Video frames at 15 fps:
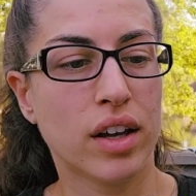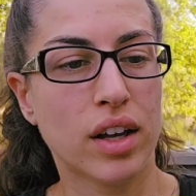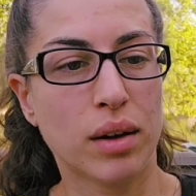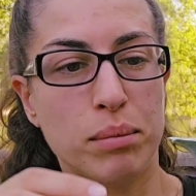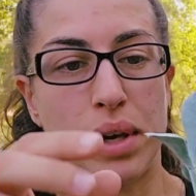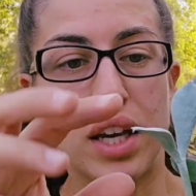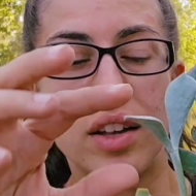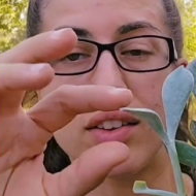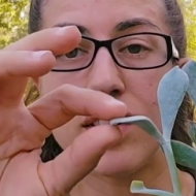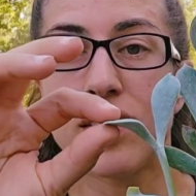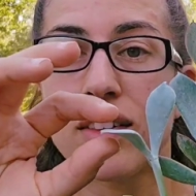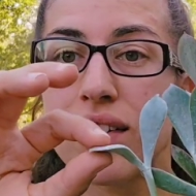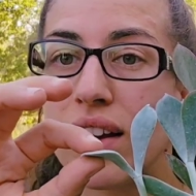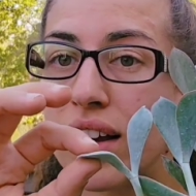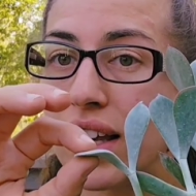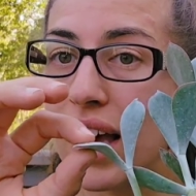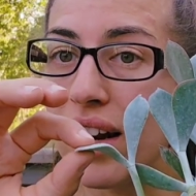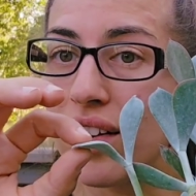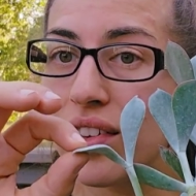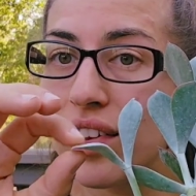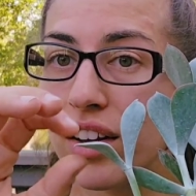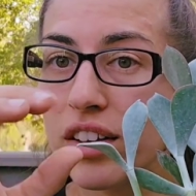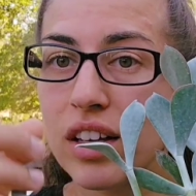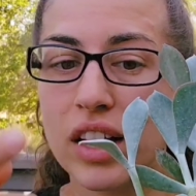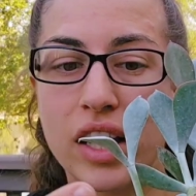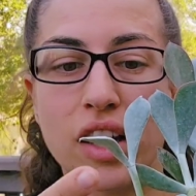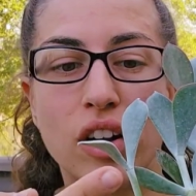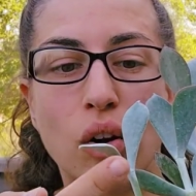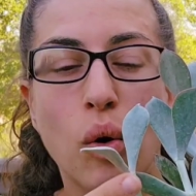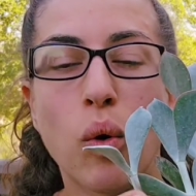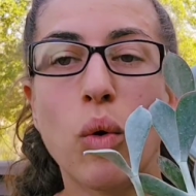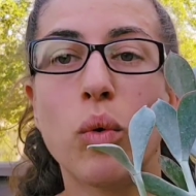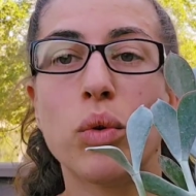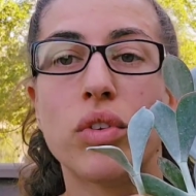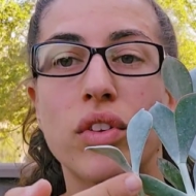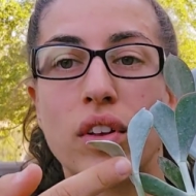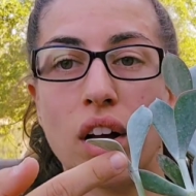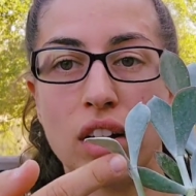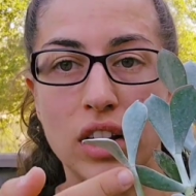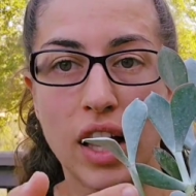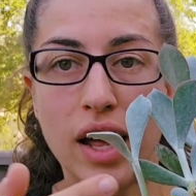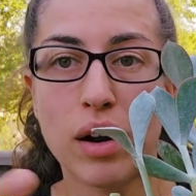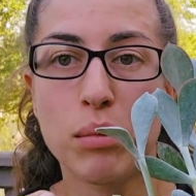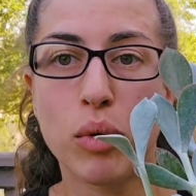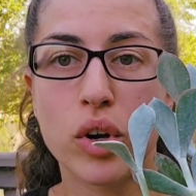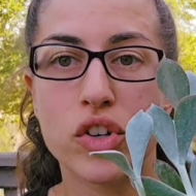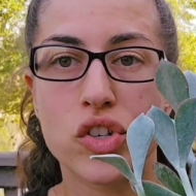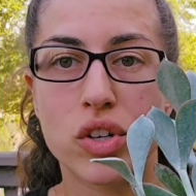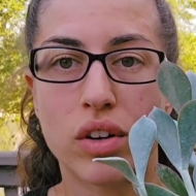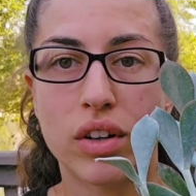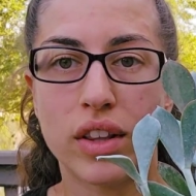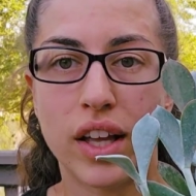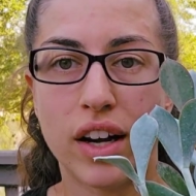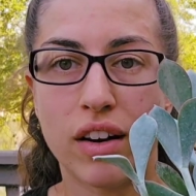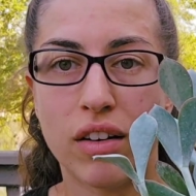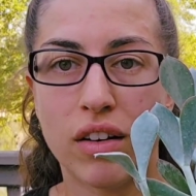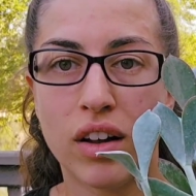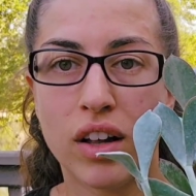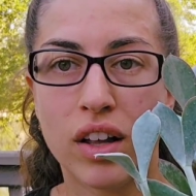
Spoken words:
because it's, again, a succulent. It holds a lot of moisture in there.